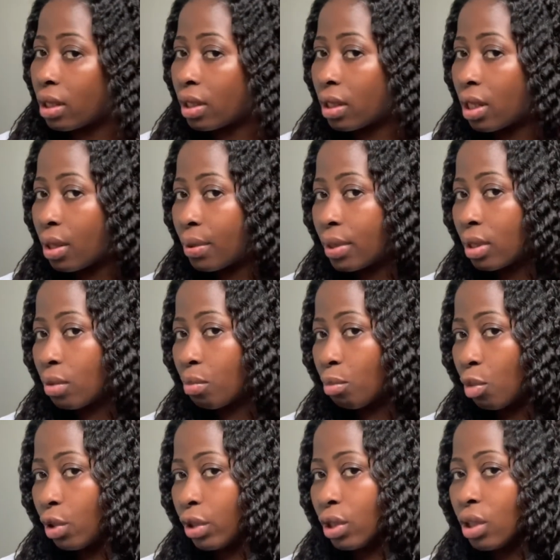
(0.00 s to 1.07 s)
there is
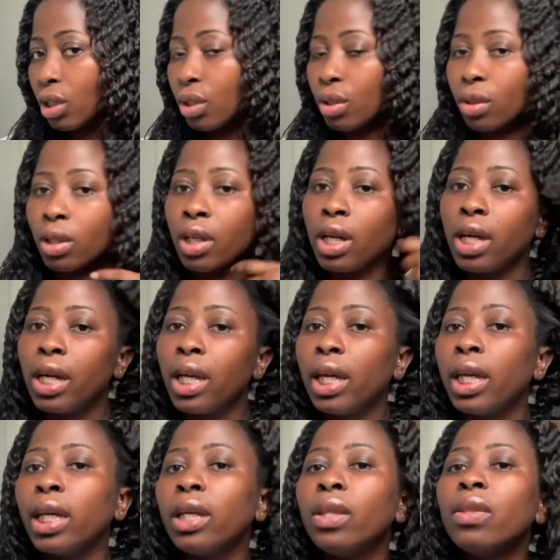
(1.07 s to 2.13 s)
moisture
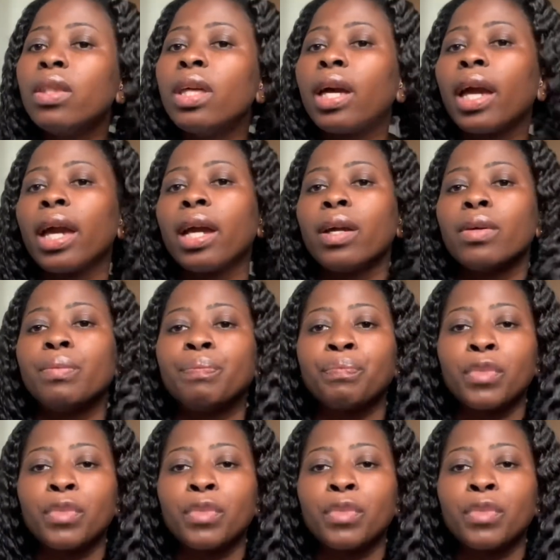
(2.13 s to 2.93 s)
in the hair.